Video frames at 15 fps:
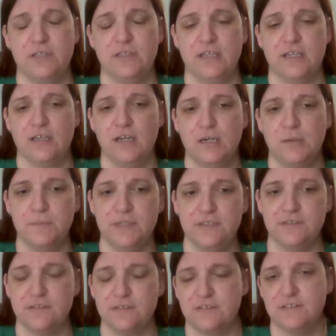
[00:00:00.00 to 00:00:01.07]

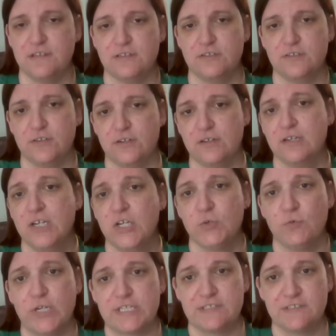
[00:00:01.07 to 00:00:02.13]
incumbent Senator
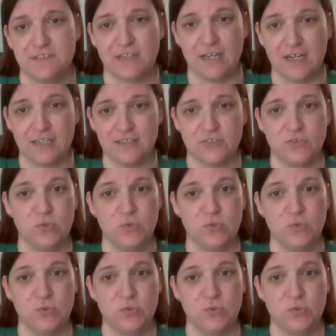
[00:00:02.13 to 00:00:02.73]
Rick Scott,